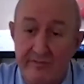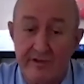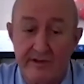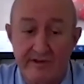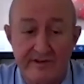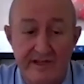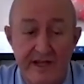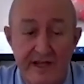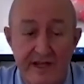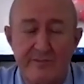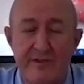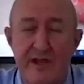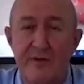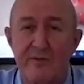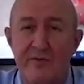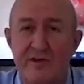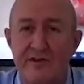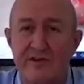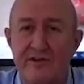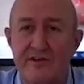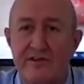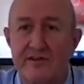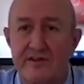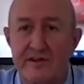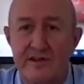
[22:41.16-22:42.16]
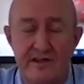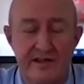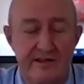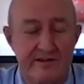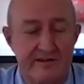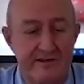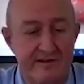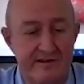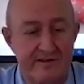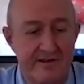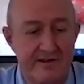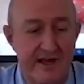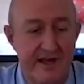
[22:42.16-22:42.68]
sometimes
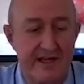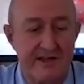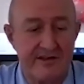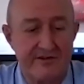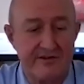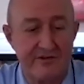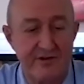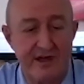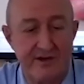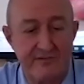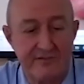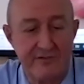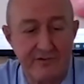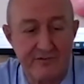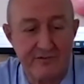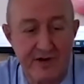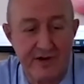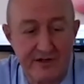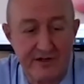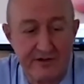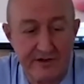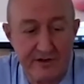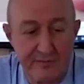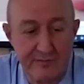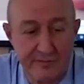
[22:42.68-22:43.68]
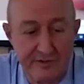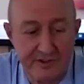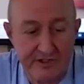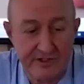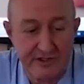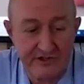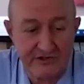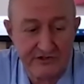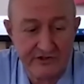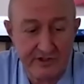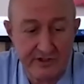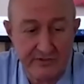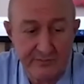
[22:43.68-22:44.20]
it's nice to have the right
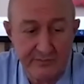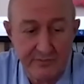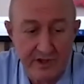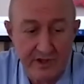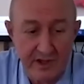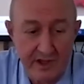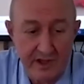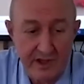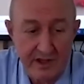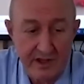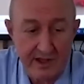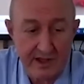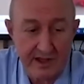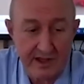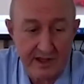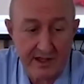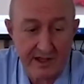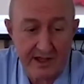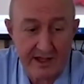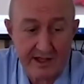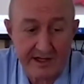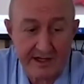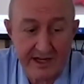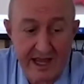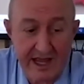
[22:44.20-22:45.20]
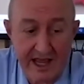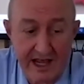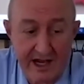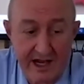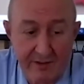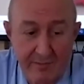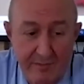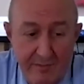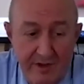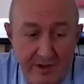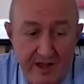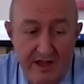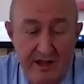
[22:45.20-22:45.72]
competition. On
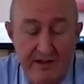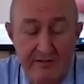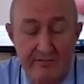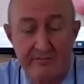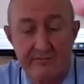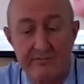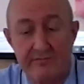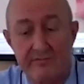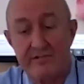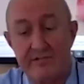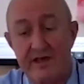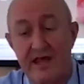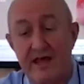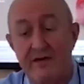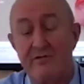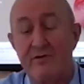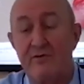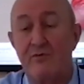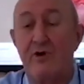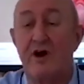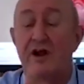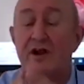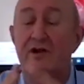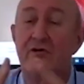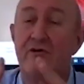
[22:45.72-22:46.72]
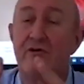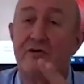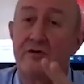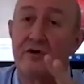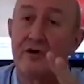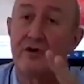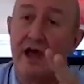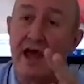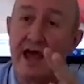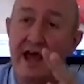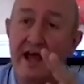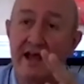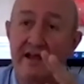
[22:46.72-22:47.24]
Elbar, everyone who
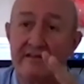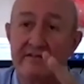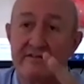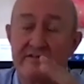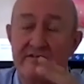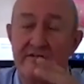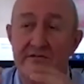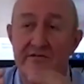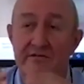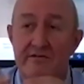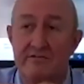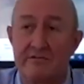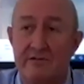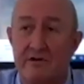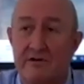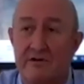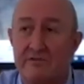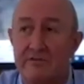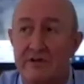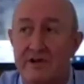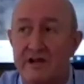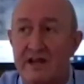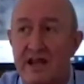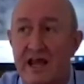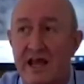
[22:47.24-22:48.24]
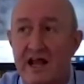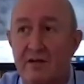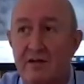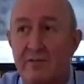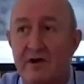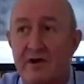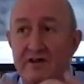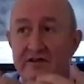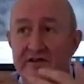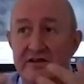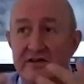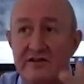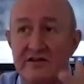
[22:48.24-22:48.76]
has already
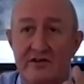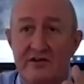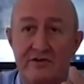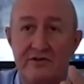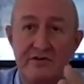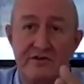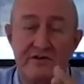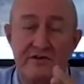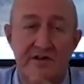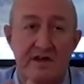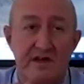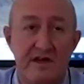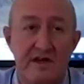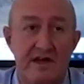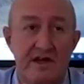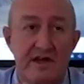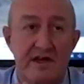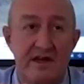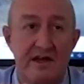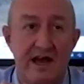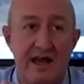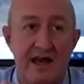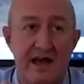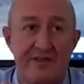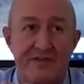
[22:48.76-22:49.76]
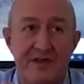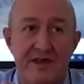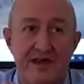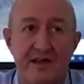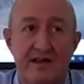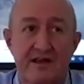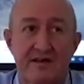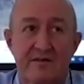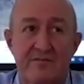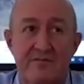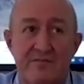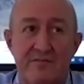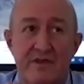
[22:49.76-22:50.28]
Elbars in use, I
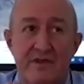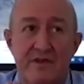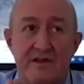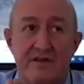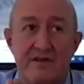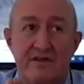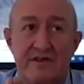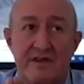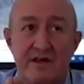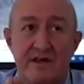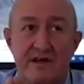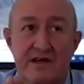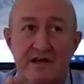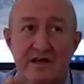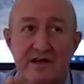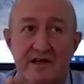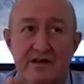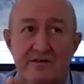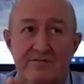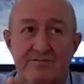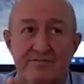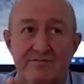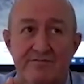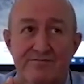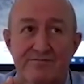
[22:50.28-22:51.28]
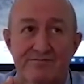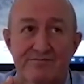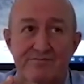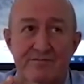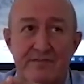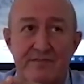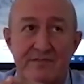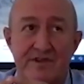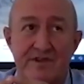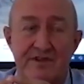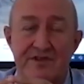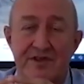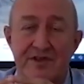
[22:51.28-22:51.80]
think the
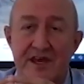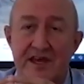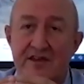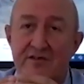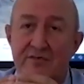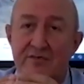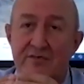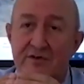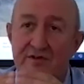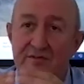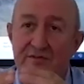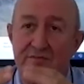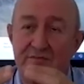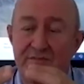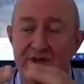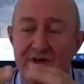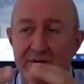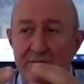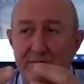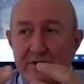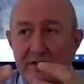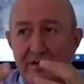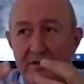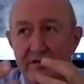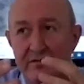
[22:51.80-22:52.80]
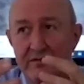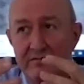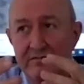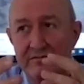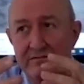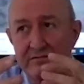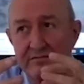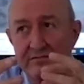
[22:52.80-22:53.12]
things what people